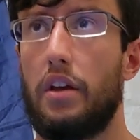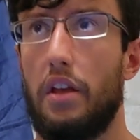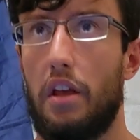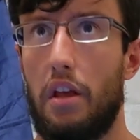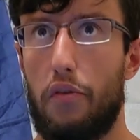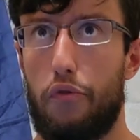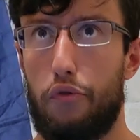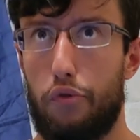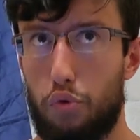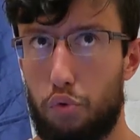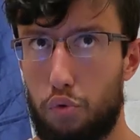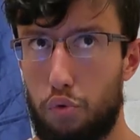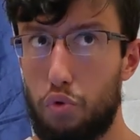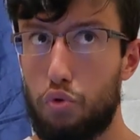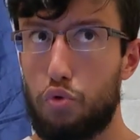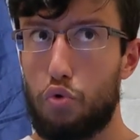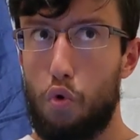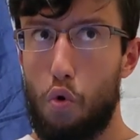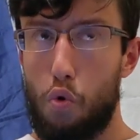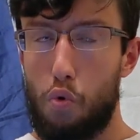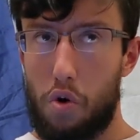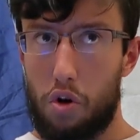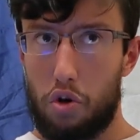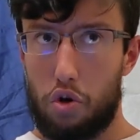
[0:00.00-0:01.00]
If you do
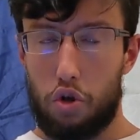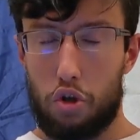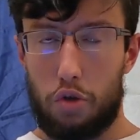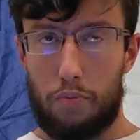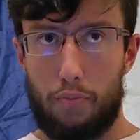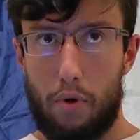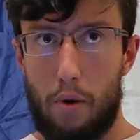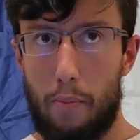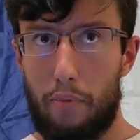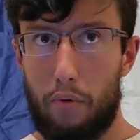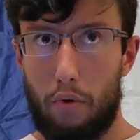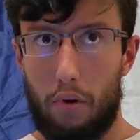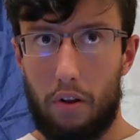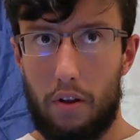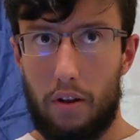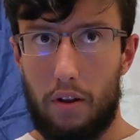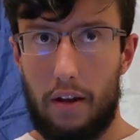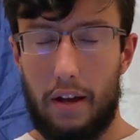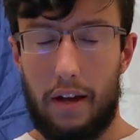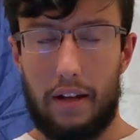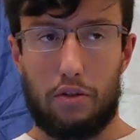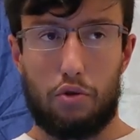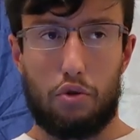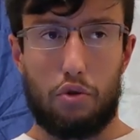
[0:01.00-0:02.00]
skull crushes
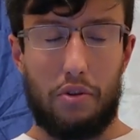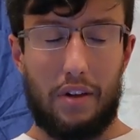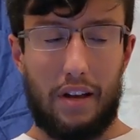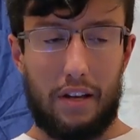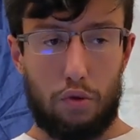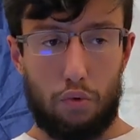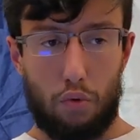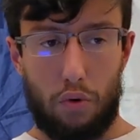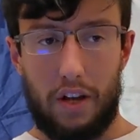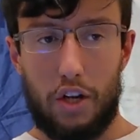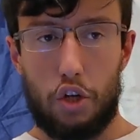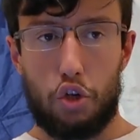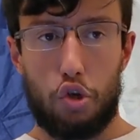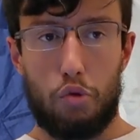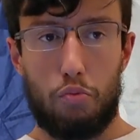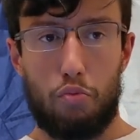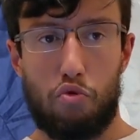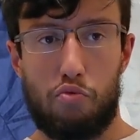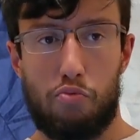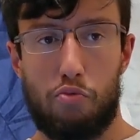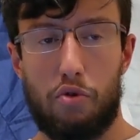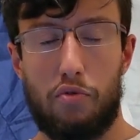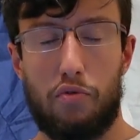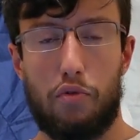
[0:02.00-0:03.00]
properly, it's an isolation
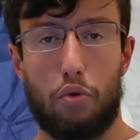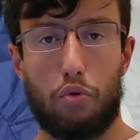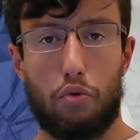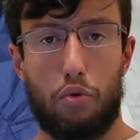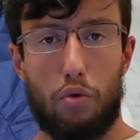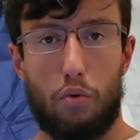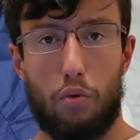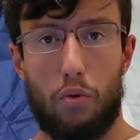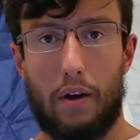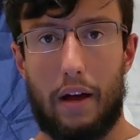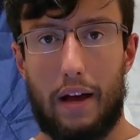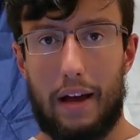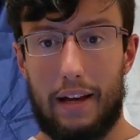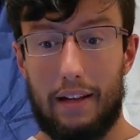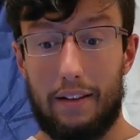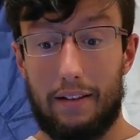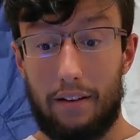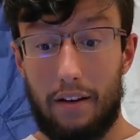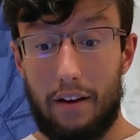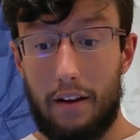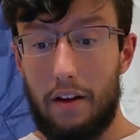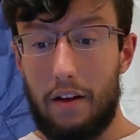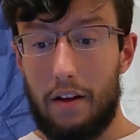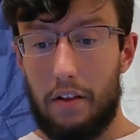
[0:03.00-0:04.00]
movement for the long head.
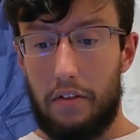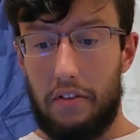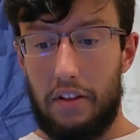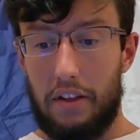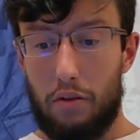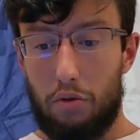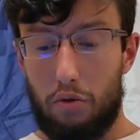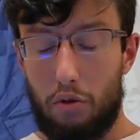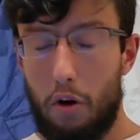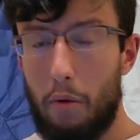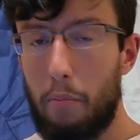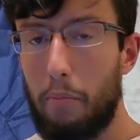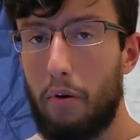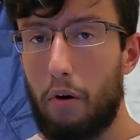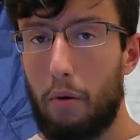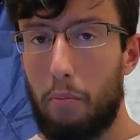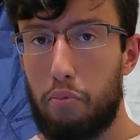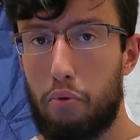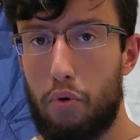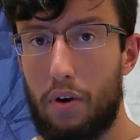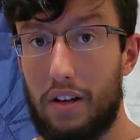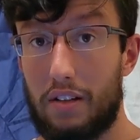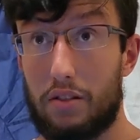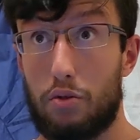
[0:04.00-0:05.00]
The dumbbell
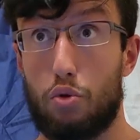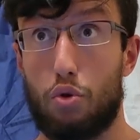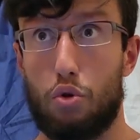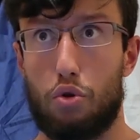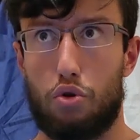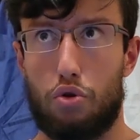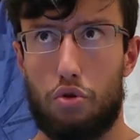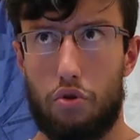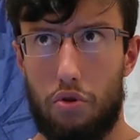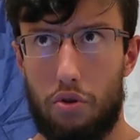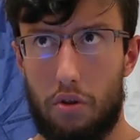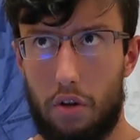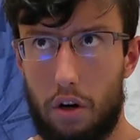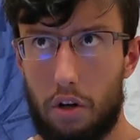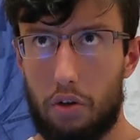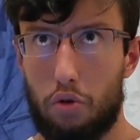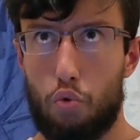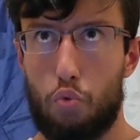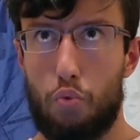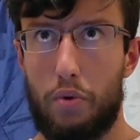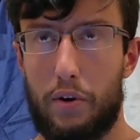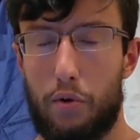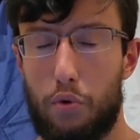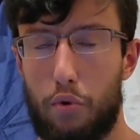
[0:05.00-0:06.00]
press does not
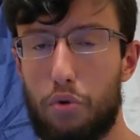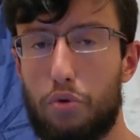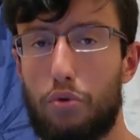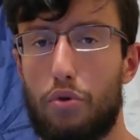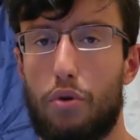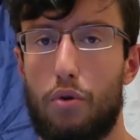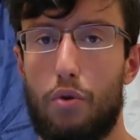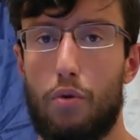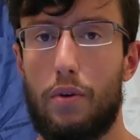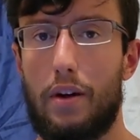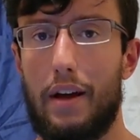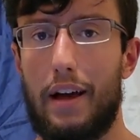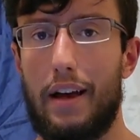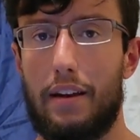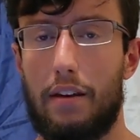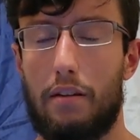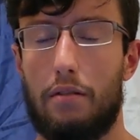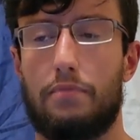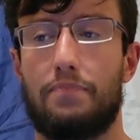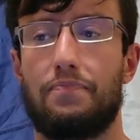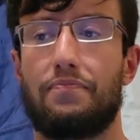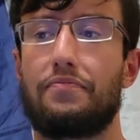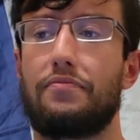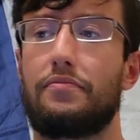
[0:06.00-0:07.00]
recruit the long head.
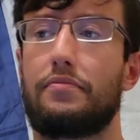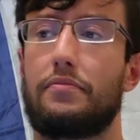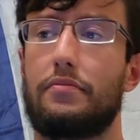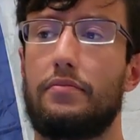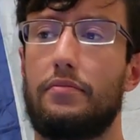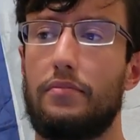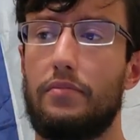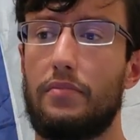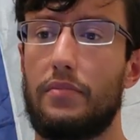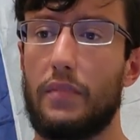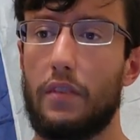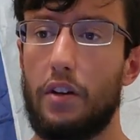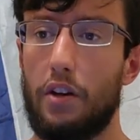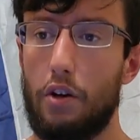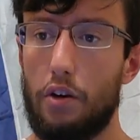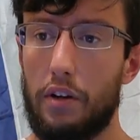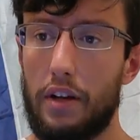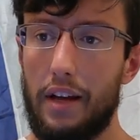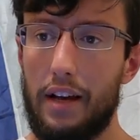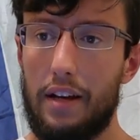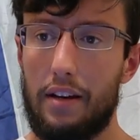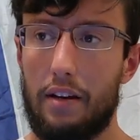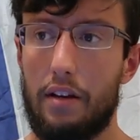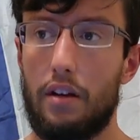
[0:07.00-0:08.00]

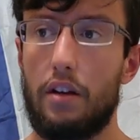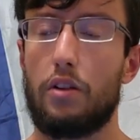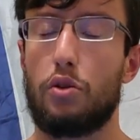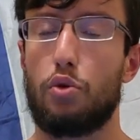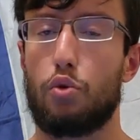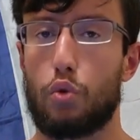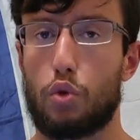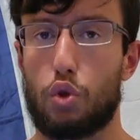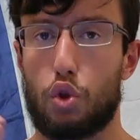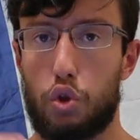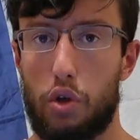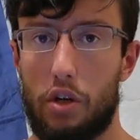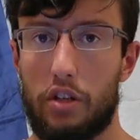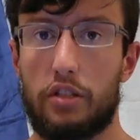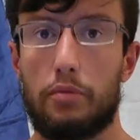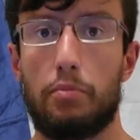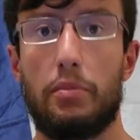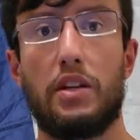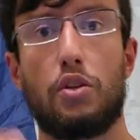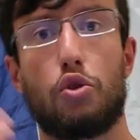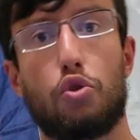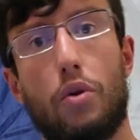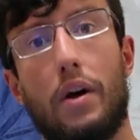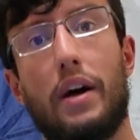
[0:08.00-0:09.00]
Again, don't trust
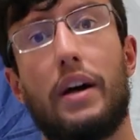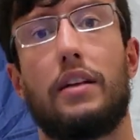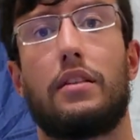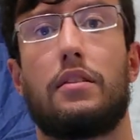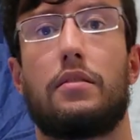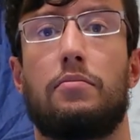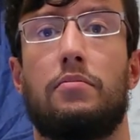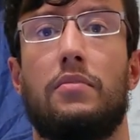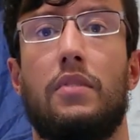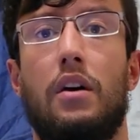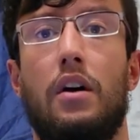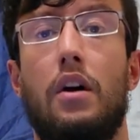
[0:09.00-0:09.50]
me, try it.